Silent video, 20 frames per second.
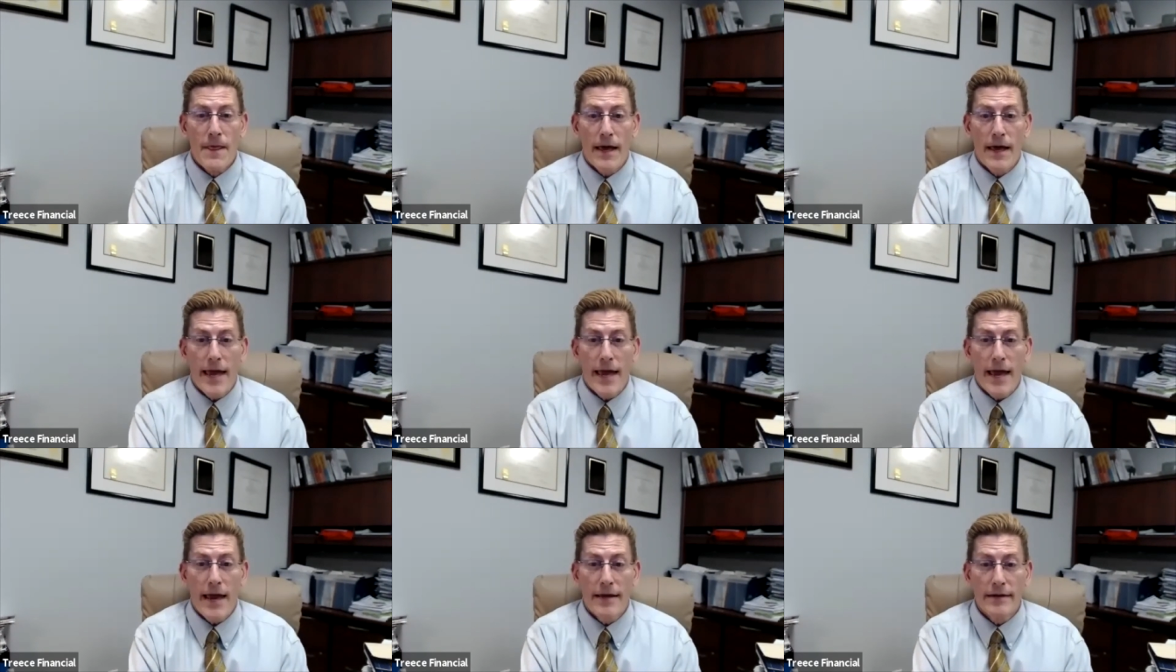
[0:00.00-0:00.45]

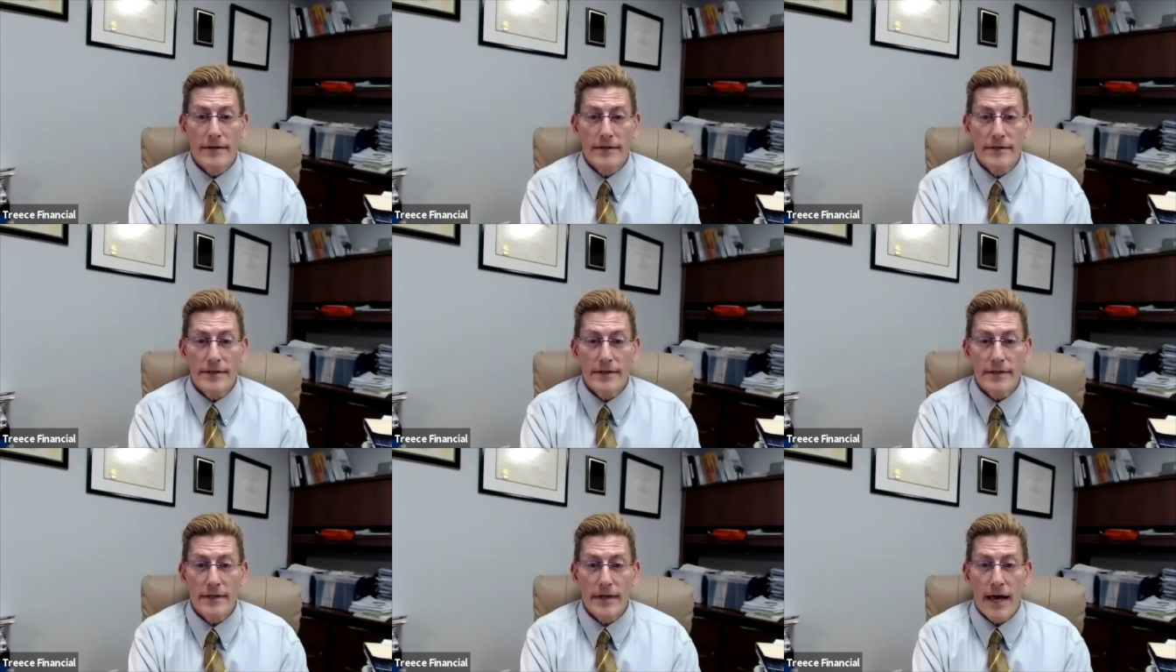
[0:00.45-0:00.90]
And
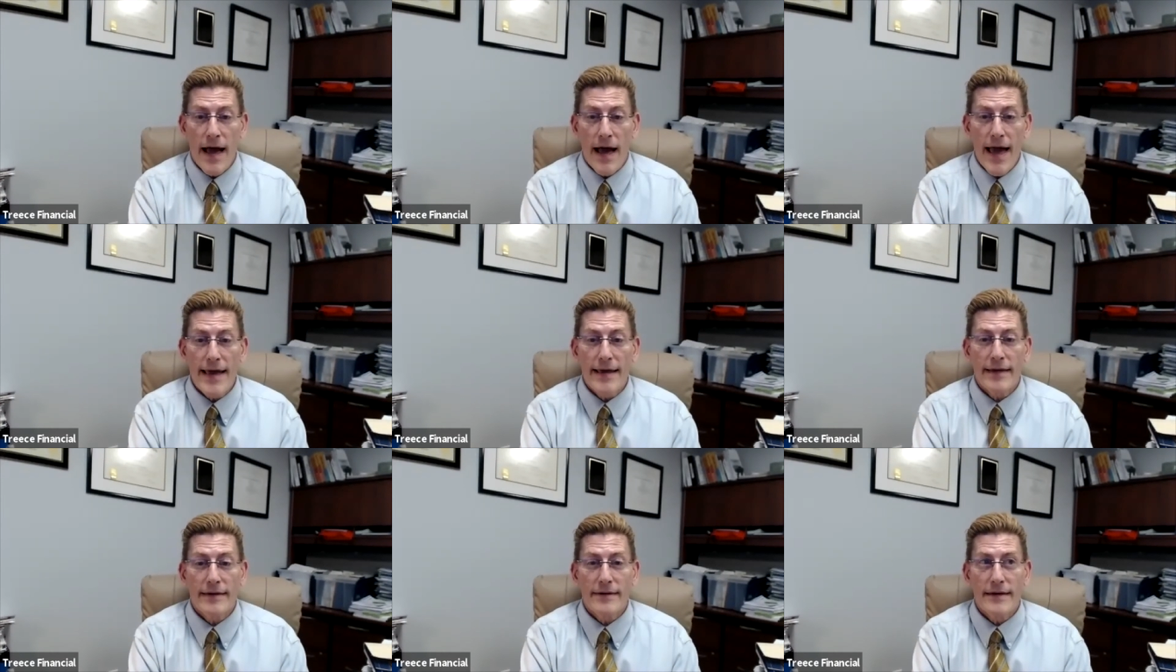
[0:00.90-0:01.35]

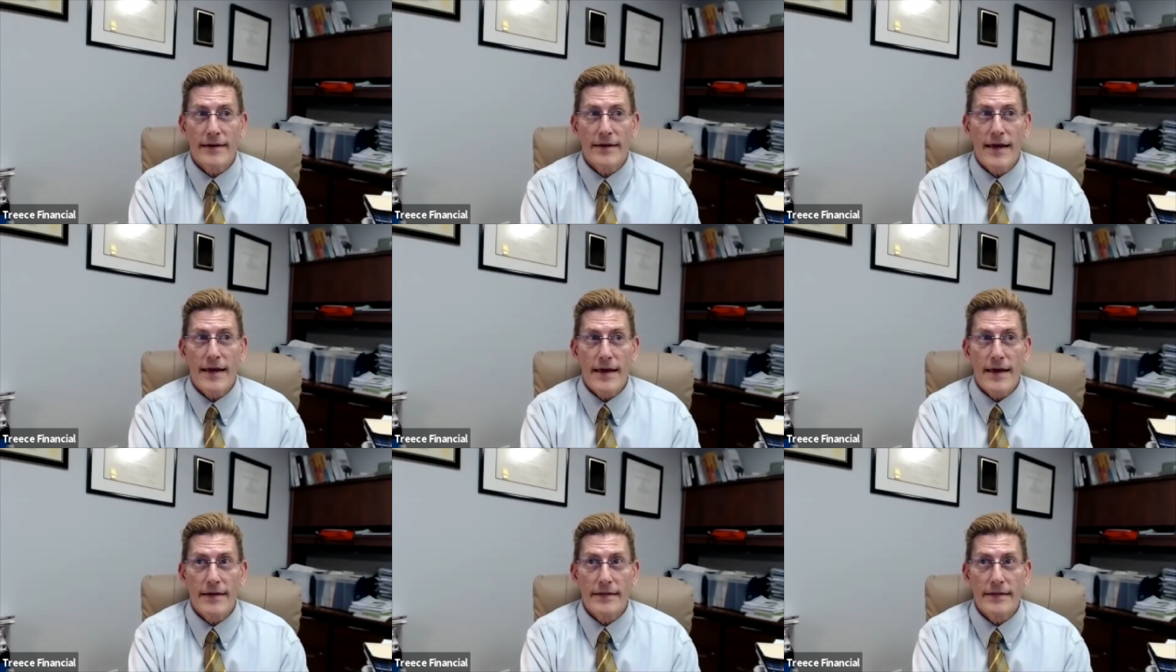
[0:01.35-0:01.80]
I,
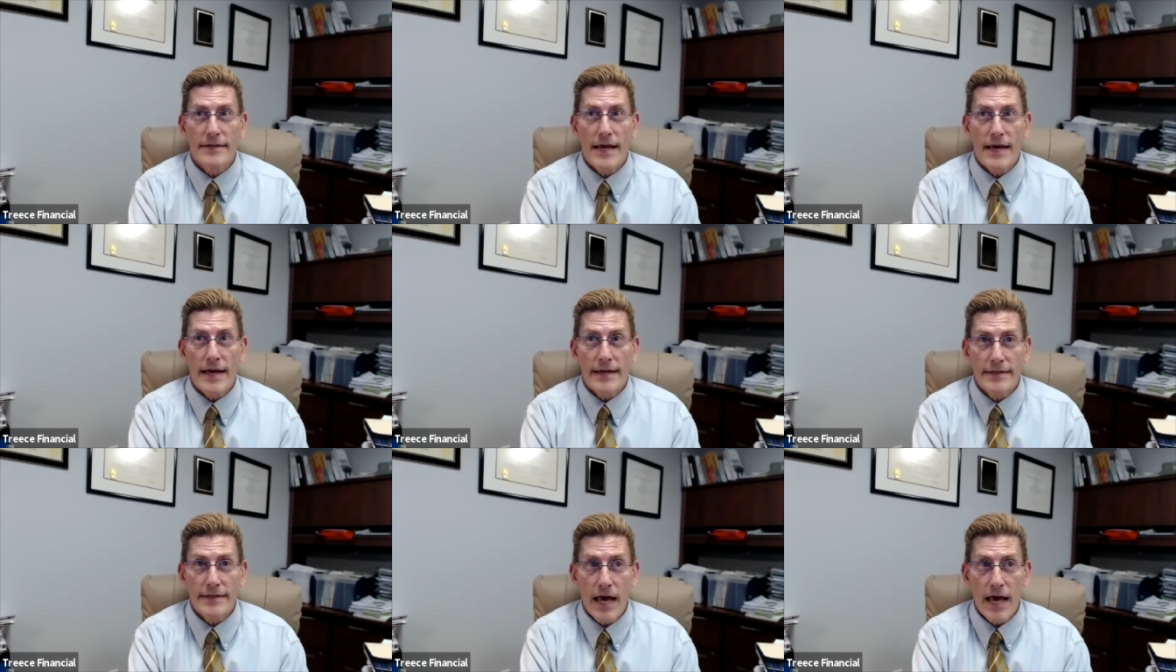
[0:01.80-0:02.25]

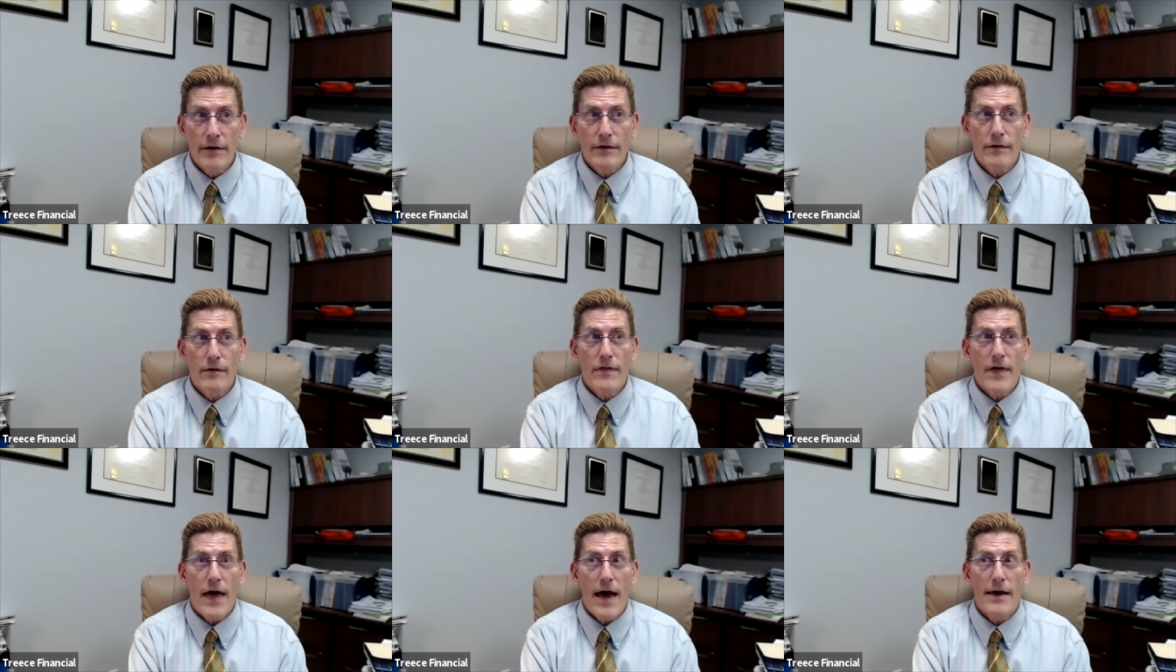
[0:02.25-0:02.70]
I tell
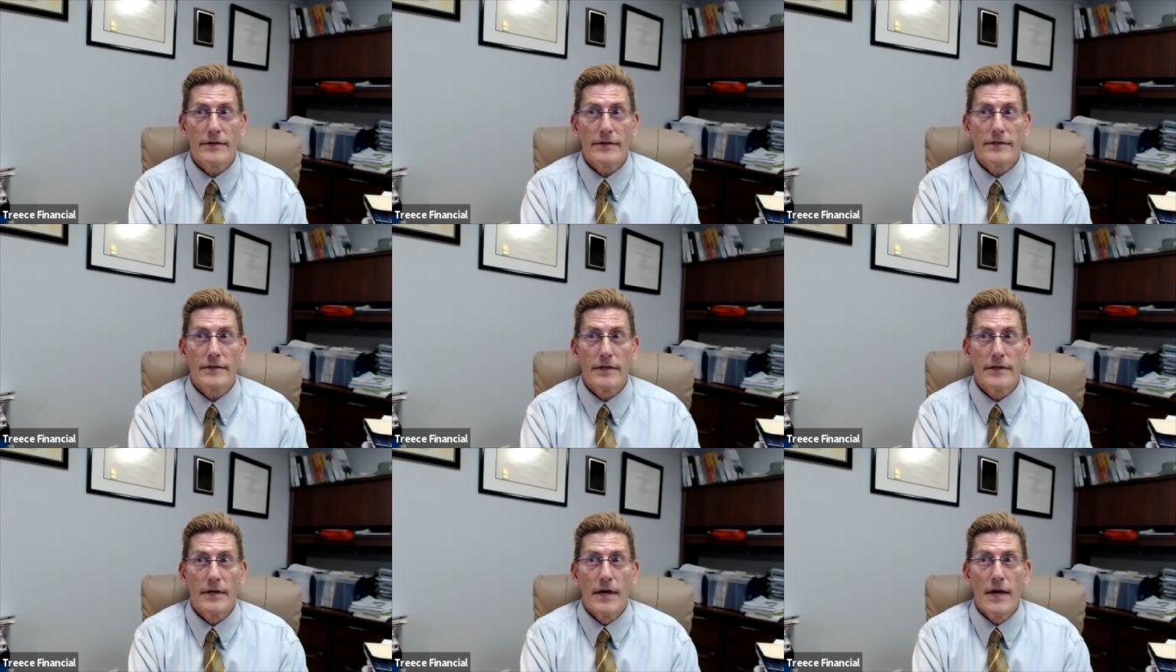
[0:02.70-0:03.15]
you that